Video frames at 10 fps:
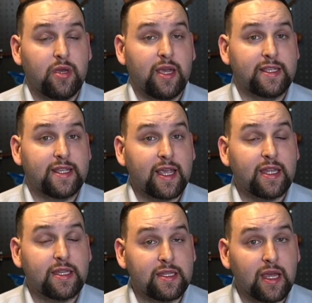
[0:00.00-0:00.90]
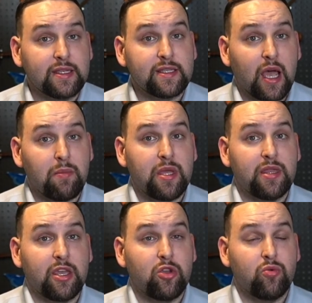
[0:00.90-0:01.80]
a second does not mean
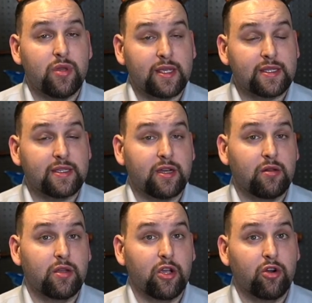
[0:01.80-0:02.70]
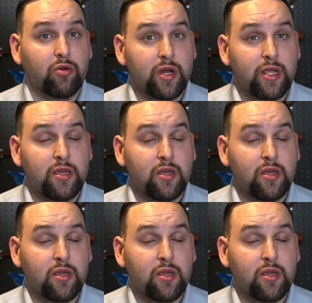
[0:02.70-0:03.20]
that you necessarily agree,